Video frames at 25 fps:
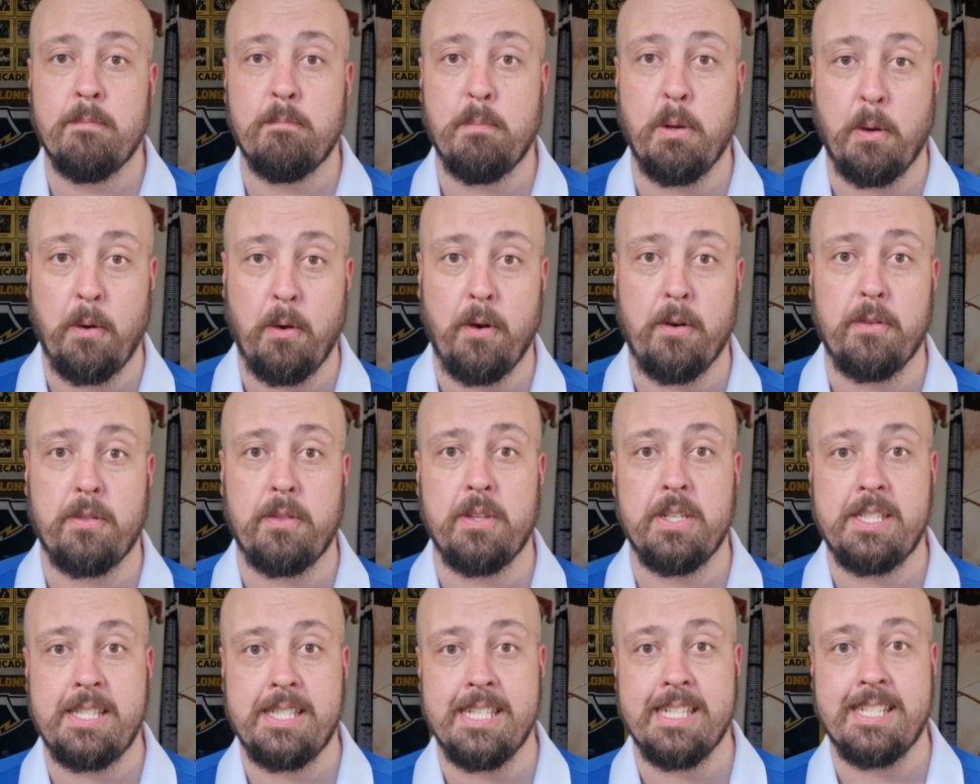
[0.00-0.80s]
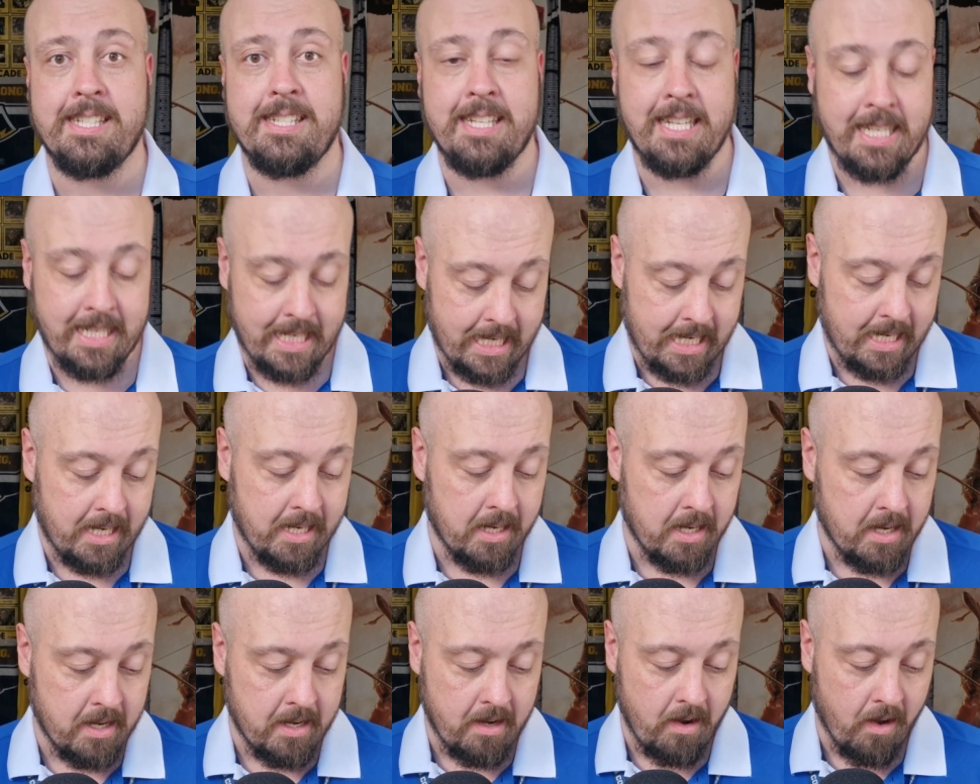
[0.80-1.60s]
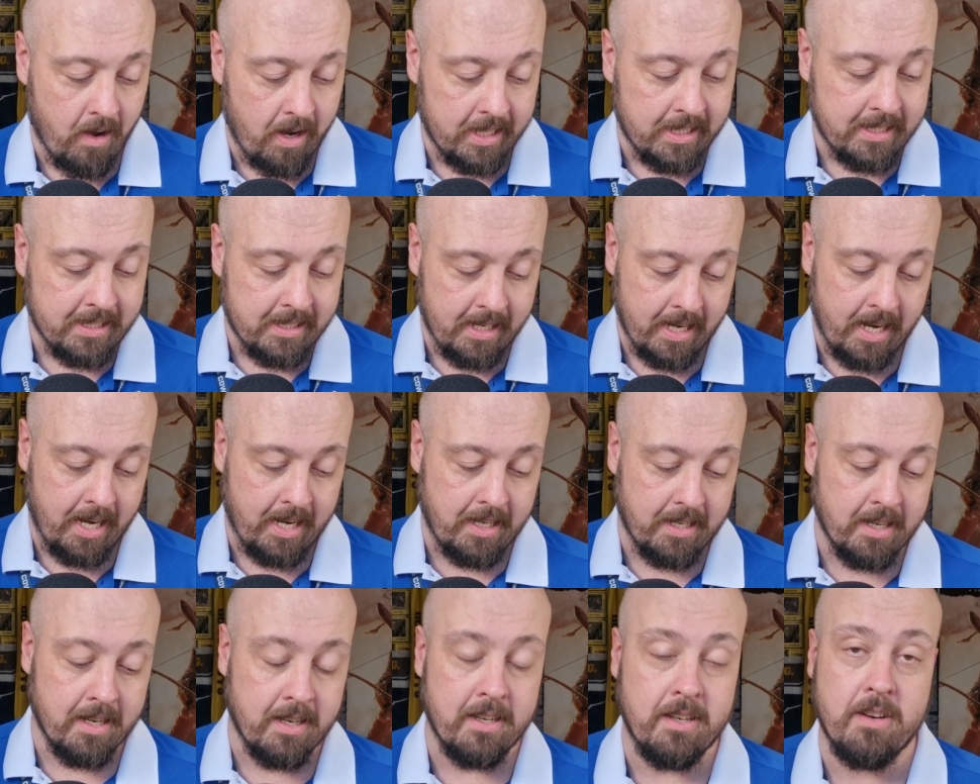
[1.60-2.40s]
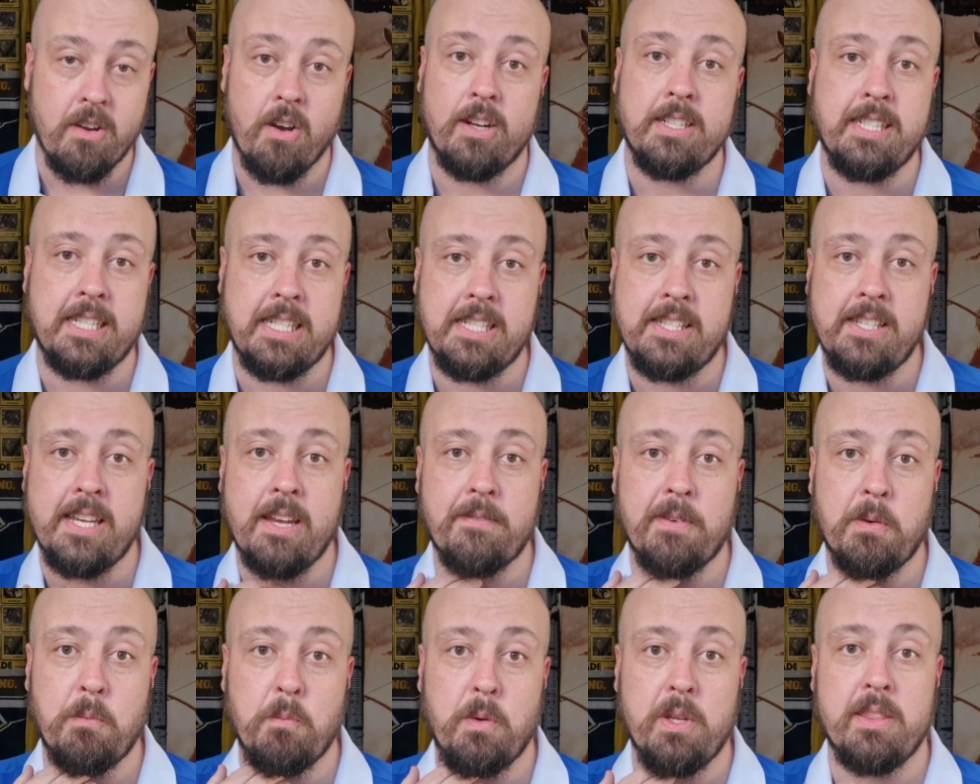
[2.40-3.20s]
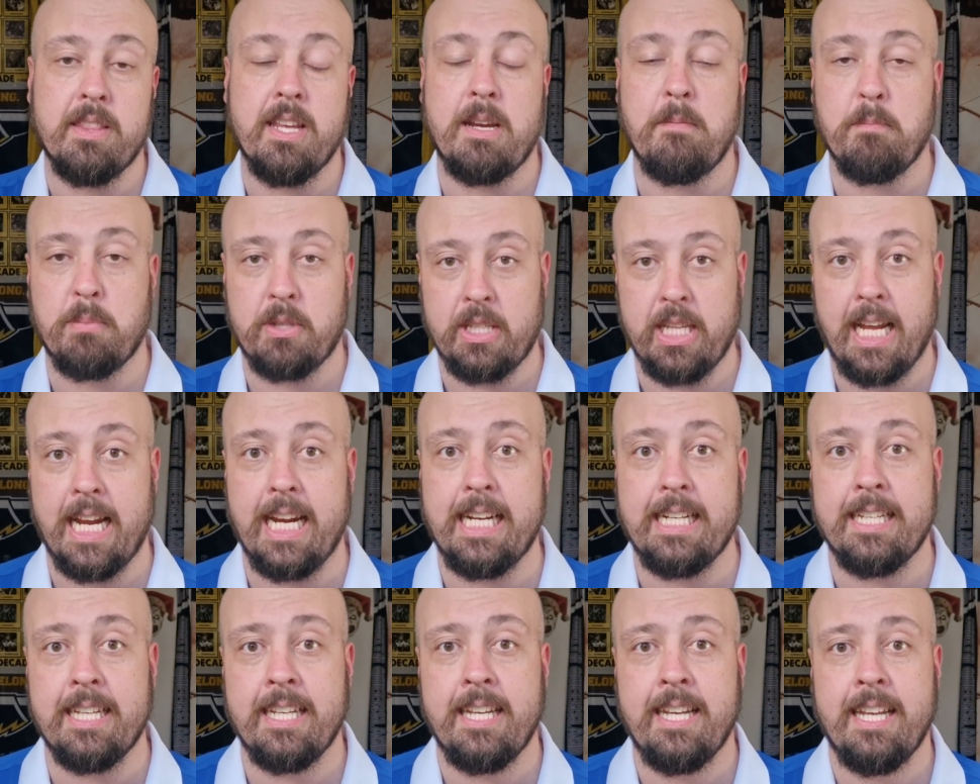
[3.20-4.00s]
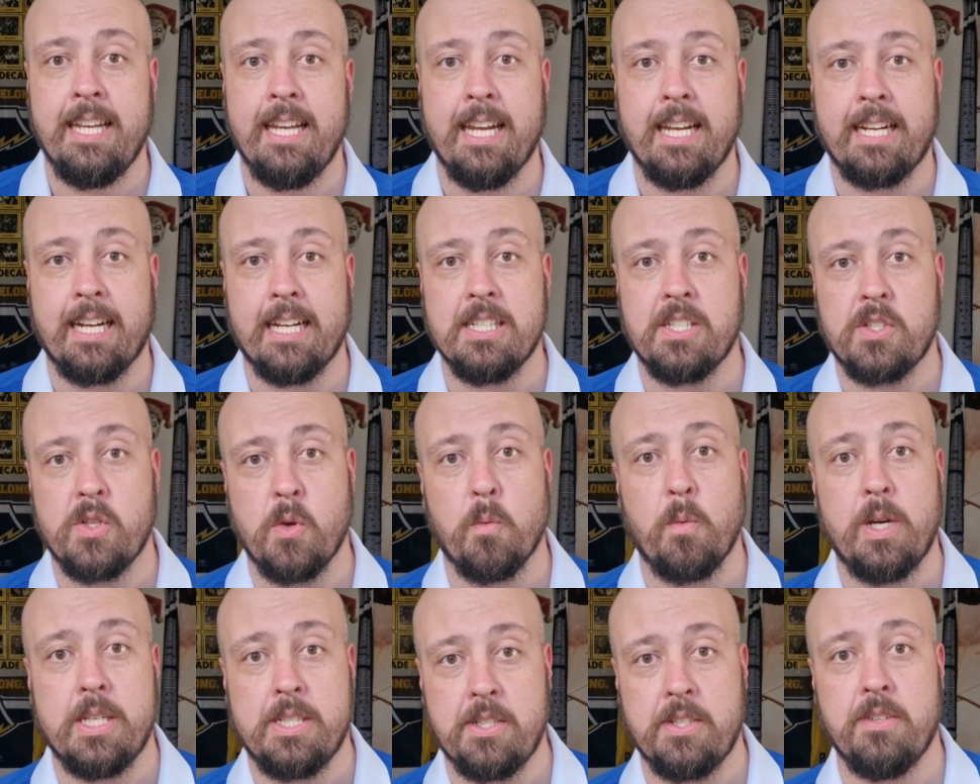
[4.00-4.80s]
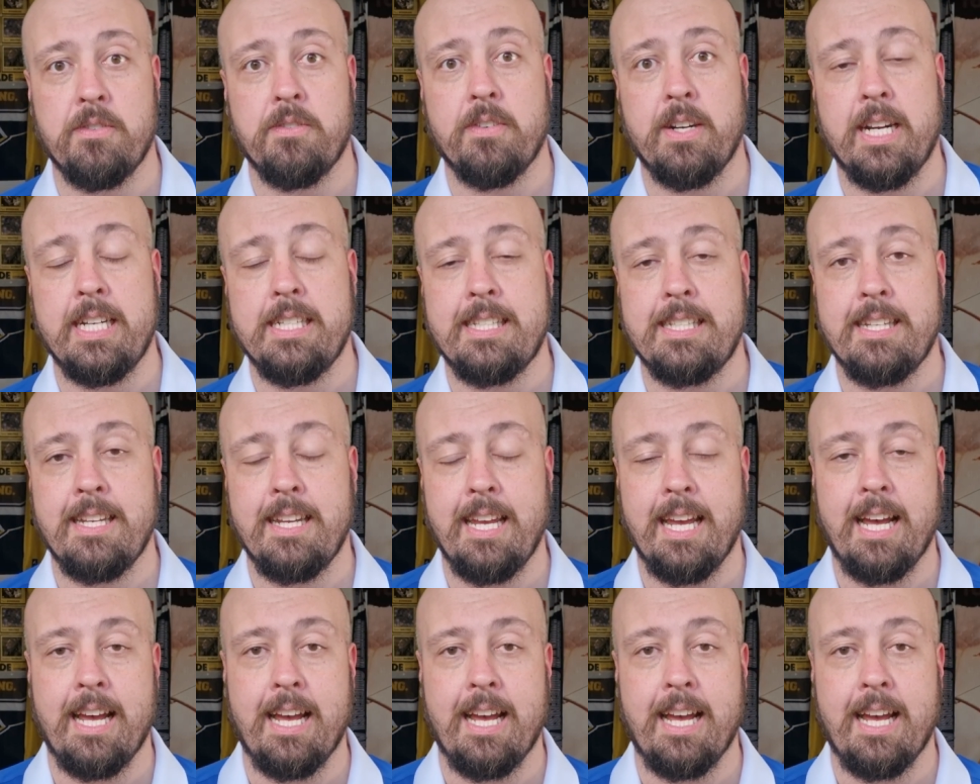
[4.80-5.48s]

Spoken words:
Perth since the year 1997 when they played against the Western Reds